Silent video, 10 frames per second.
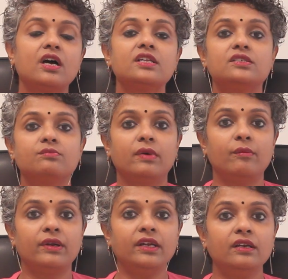
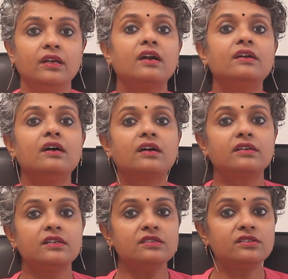transmembrane
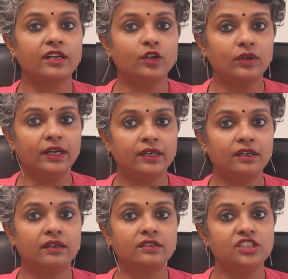conductance
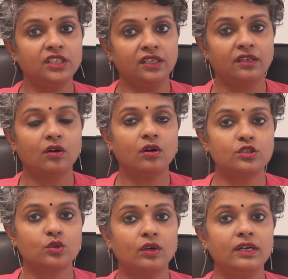regulator gene,
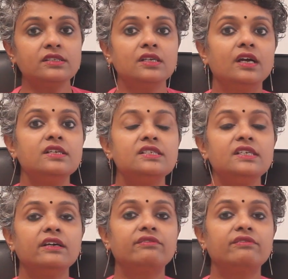also called as C